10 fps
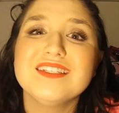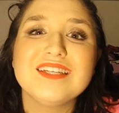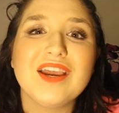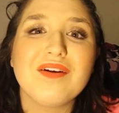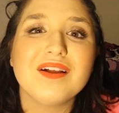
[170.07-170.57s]

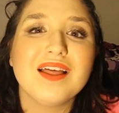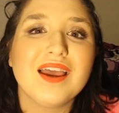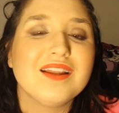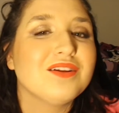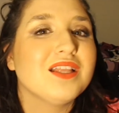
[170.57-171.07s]

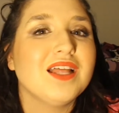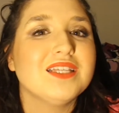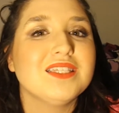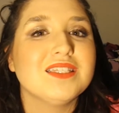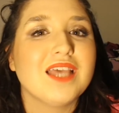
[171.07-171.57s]
Caroline,
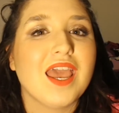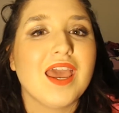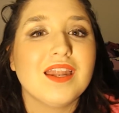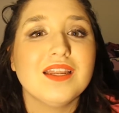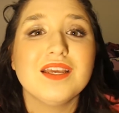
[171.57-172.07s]
Alexis,
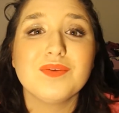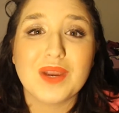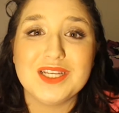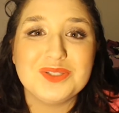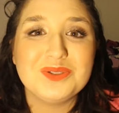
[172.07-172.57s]
and
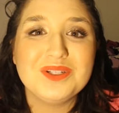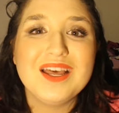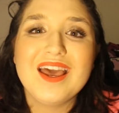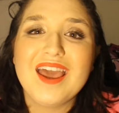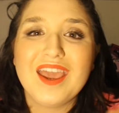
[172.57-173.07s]
Rachel.
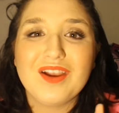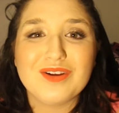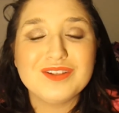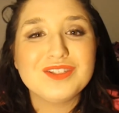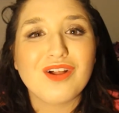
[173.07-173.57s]
Hey
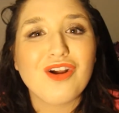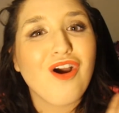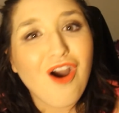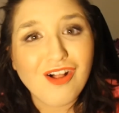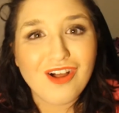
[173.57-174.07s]
girls, y'all are
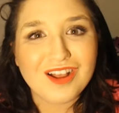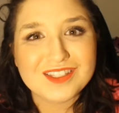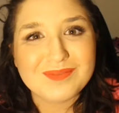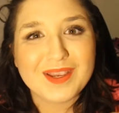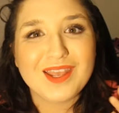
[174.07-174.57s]
all
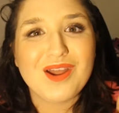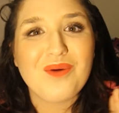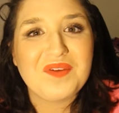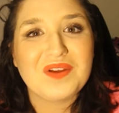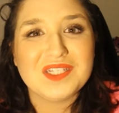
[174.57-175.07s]
awesome. I cannot
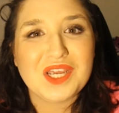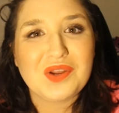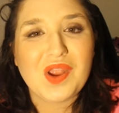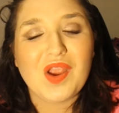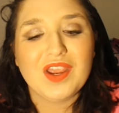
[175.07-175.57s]
wait for
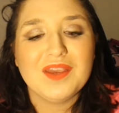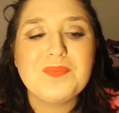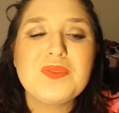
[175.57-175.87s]
January.